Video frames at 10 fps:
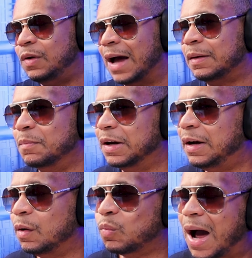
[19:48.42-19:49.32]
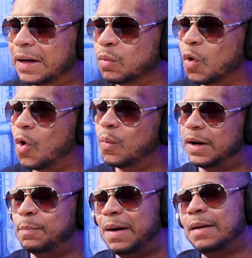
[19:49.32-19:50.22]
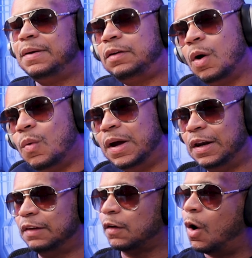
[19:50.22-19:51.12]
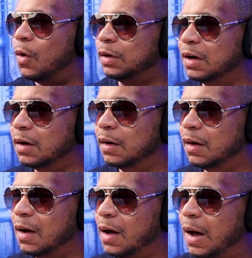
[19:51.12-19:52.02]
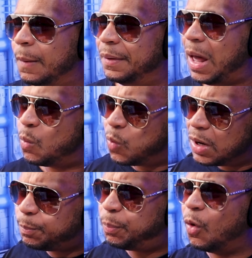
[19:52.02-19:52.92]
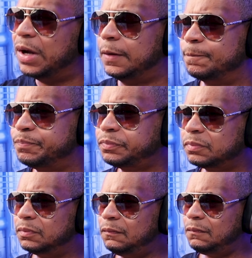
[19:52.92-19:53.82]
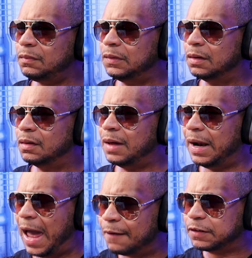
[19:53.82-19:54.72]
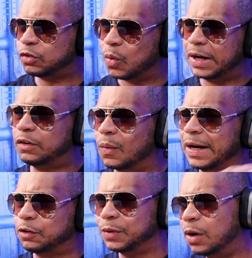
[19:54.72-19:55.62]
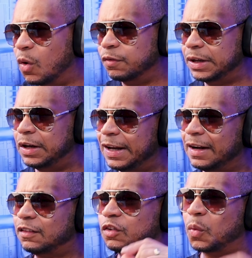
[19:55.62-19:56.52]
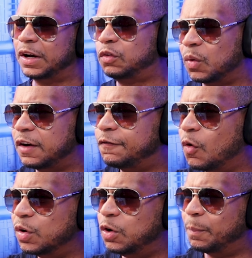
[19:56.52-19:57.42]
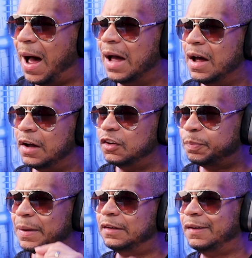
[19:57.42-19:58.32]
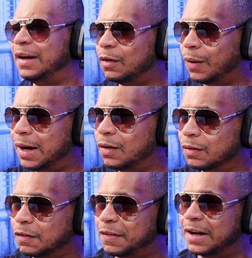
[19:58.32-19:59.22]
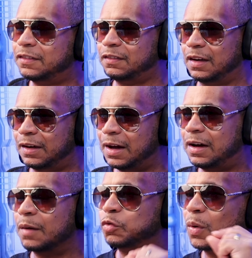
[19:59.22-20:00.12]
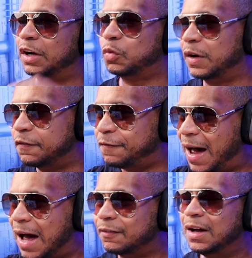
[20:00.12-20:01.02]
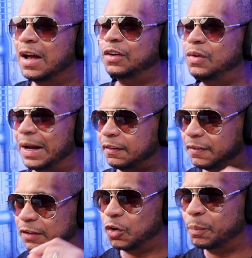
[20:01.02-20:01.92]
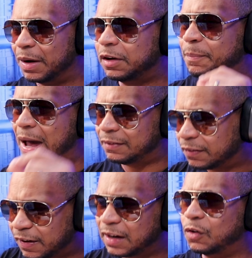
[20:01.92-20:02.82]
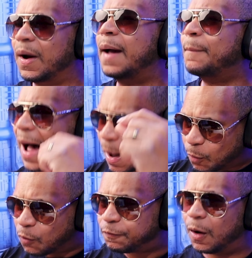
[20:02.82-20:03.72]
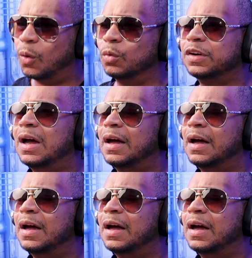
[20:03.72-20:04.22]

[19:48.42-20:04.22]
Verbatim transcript: you got the money to rock and roll with it, baby, do it. It's all good. But at what point that after 2023 over, you get into 2024, you buy, you spend 10 grand on devices, and then come 2025, you got to set your budget back to 10 grand buying more phones.